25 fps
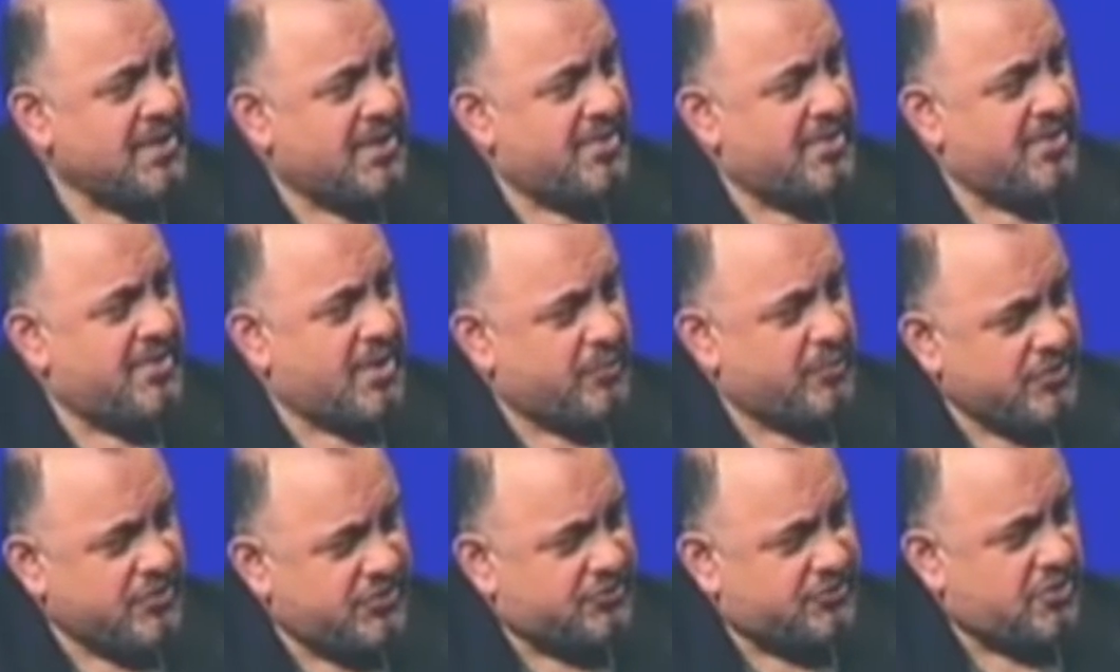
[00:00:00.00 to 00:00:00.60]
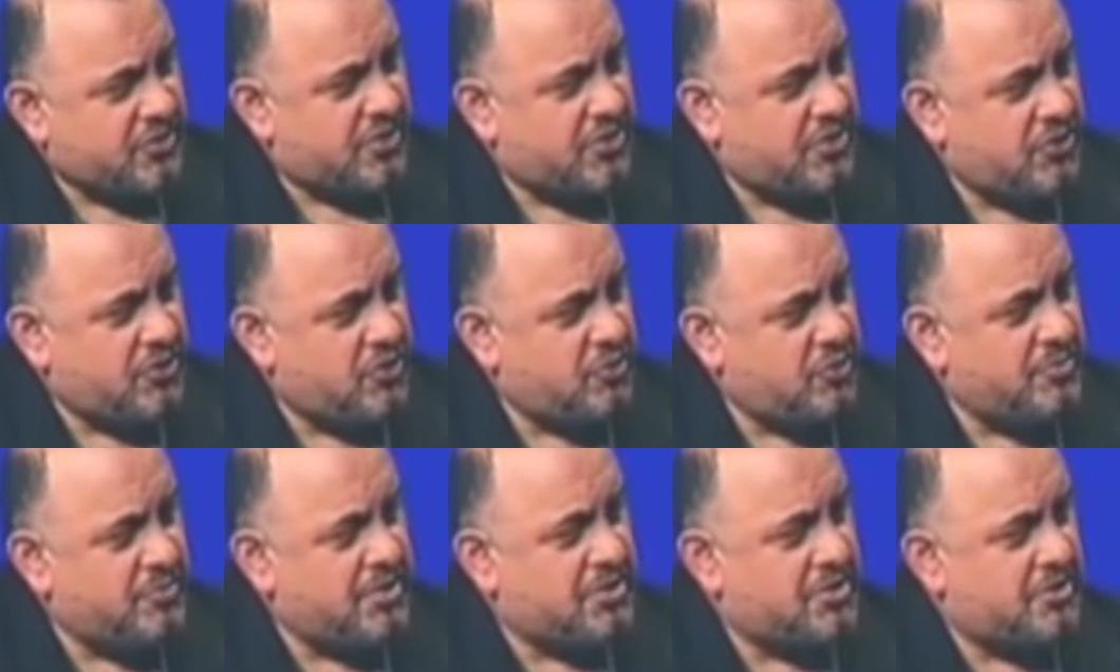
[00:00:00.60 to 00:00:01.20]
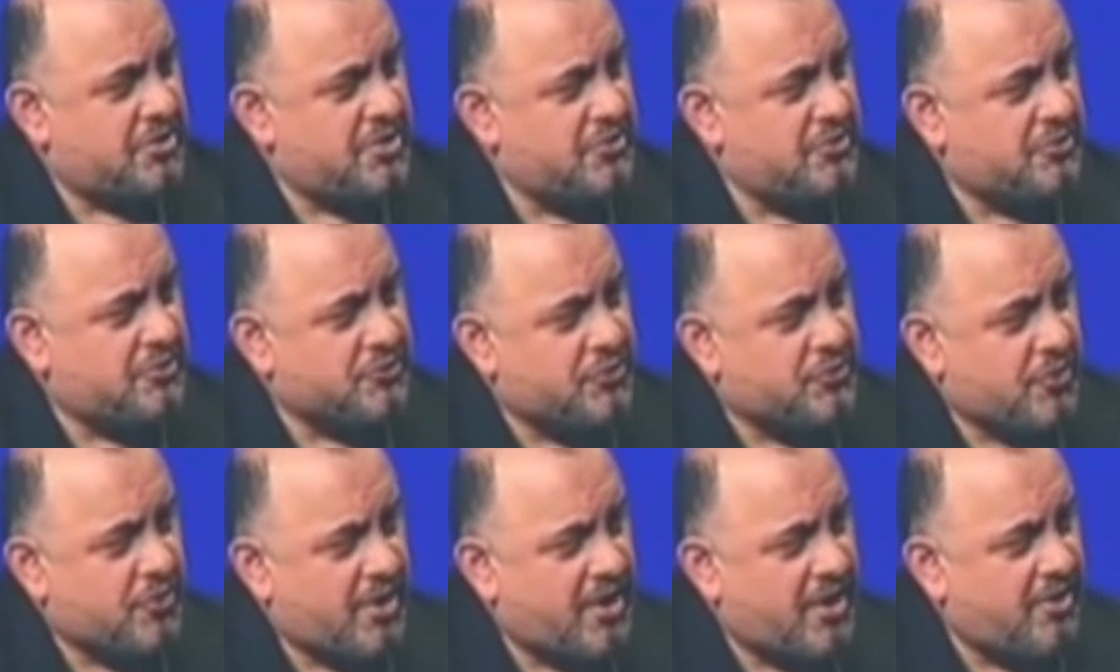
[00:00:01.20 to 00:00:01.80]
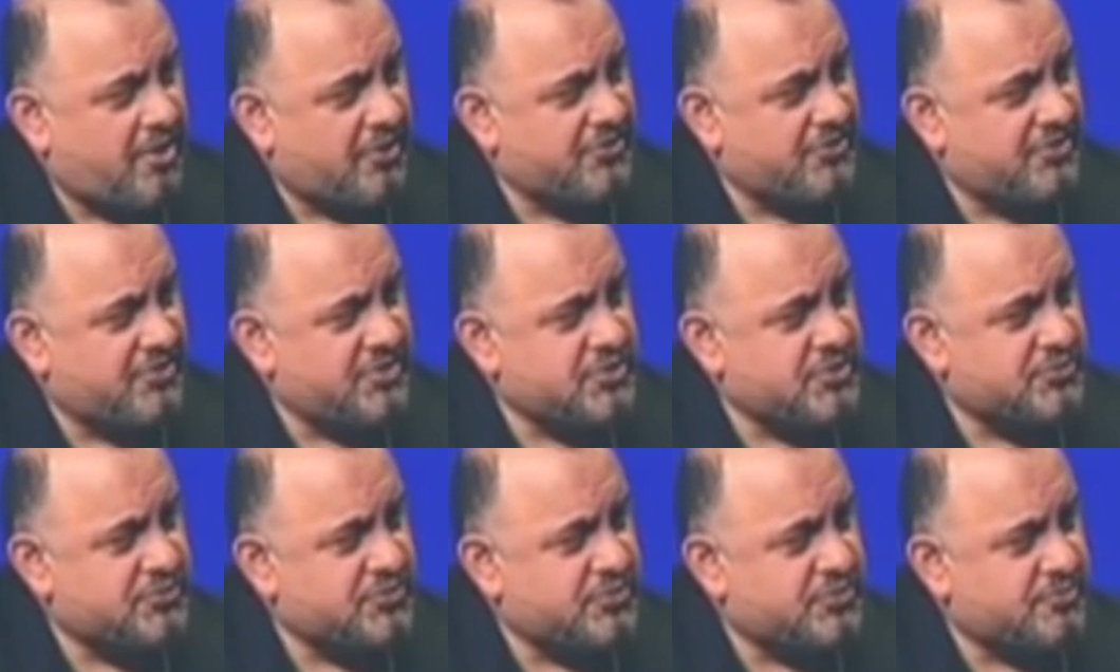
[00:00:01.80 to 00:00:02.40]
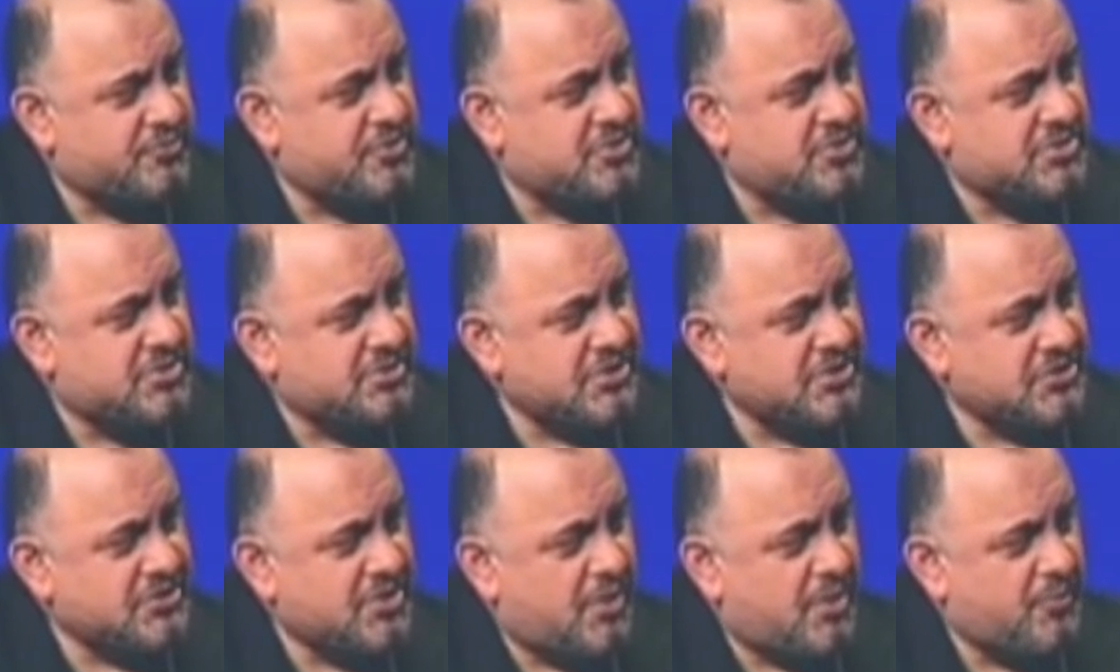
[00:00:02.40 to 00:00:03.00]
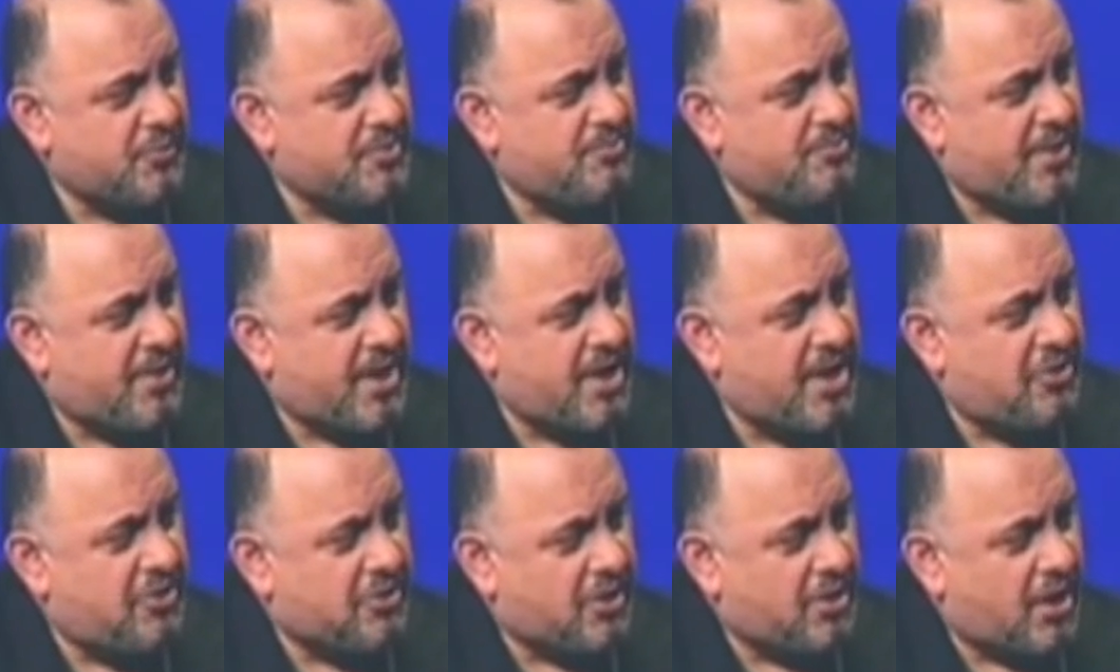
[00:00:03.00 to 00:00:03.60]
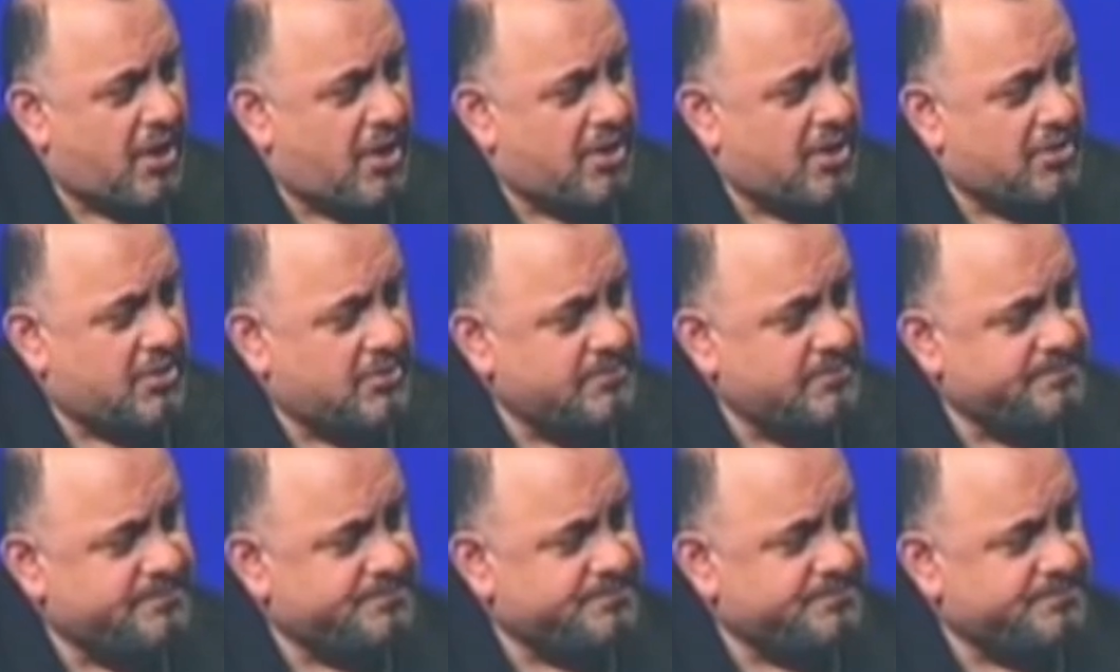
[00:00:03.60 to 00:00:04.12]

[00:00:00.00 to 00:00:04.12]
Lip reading: Then we started human clinical trials, and this was originally done with BioLock,